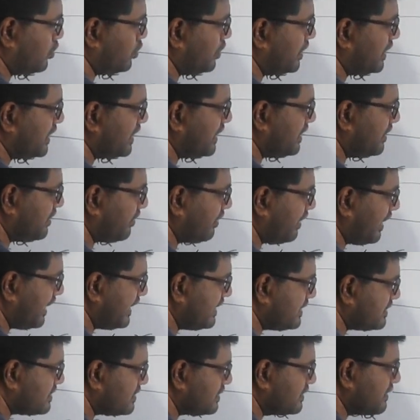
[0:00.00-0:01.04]
We can
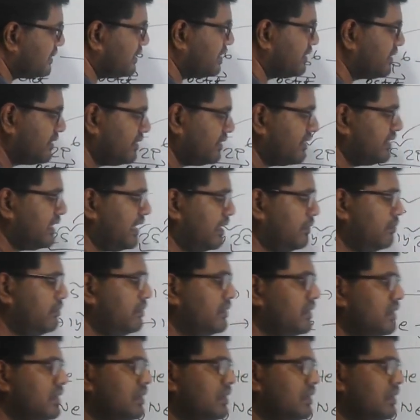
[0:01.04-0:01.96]
write them